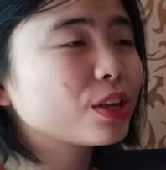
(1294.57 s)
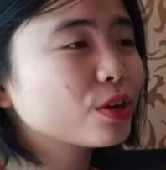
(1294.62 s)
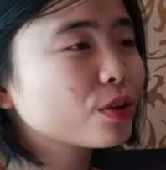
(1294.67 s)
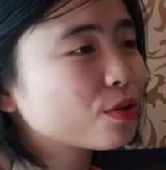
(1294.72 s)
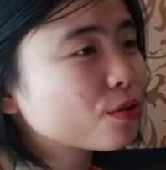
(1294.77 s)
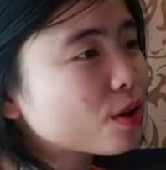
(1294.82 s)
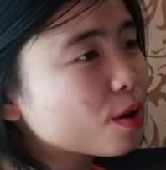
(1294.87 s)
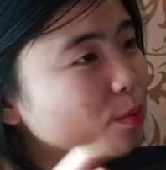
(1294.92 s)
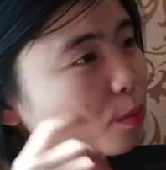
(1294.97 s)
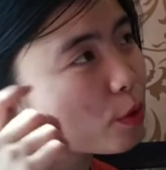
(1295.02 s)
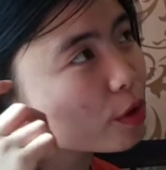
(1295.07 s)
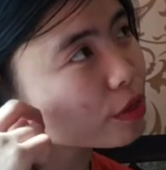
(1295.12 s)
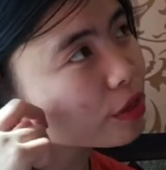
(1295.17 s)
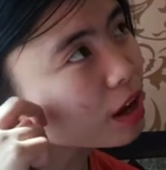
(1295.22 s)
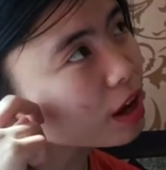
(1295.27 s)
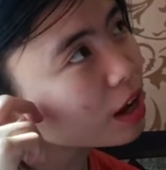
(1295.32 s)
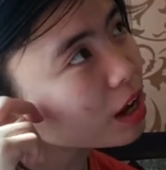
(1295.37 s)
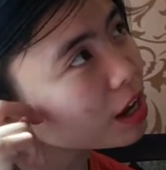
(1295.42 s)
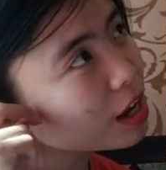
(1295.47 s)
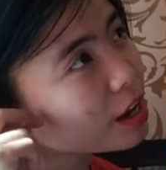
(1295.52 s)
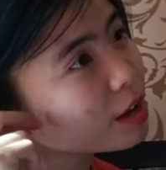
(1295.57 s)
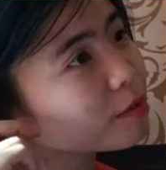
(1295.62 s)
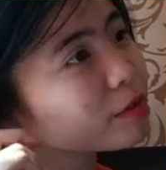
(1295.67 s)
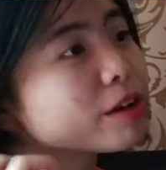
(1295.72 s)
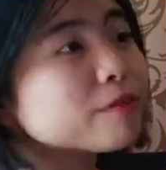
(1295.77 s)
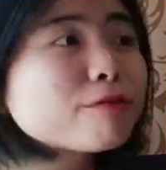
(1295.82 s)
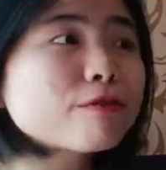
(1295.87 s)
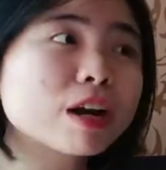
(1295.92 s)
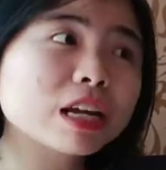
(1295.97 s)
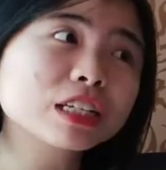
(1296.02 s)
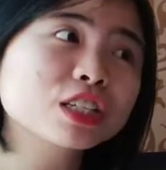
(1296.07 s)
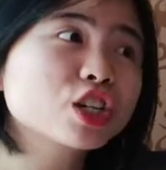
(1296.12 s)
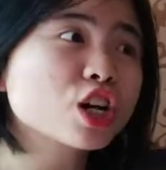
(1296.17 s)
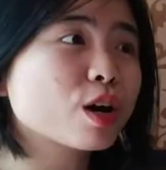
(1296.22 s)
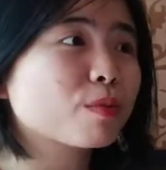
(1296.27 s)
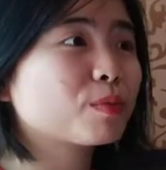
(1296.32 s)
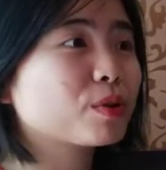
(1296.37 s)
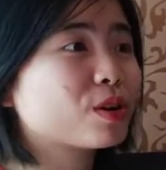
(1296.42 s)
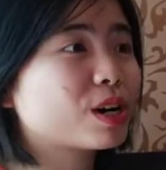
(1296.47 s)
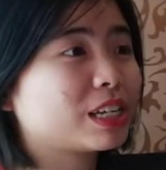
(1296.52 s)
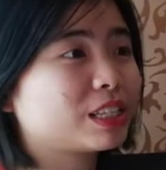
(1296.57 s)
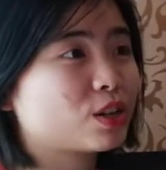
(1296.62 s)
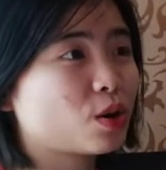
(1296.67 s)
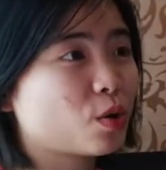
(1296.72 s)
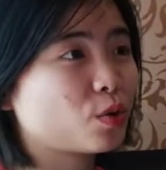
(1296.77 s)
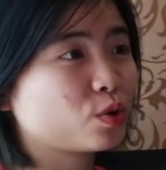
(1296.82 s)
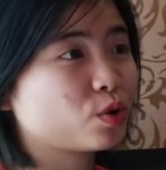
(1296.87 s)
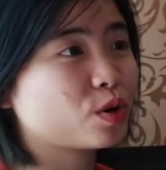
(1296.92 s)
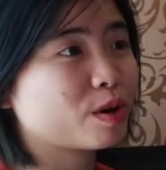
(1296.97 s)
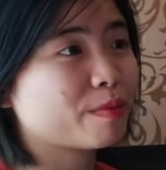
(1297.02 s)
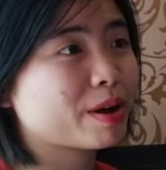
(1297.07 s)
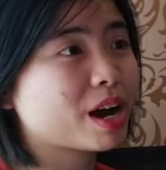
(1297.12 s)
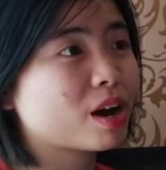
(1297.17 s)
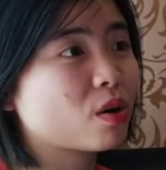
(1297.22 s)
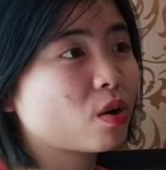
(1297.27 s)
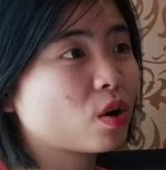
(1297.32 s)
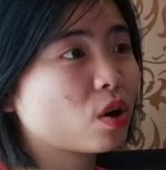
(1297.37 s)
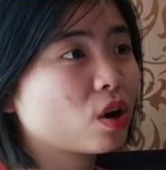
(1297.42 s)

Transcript: in Europe with the French couple I told you about.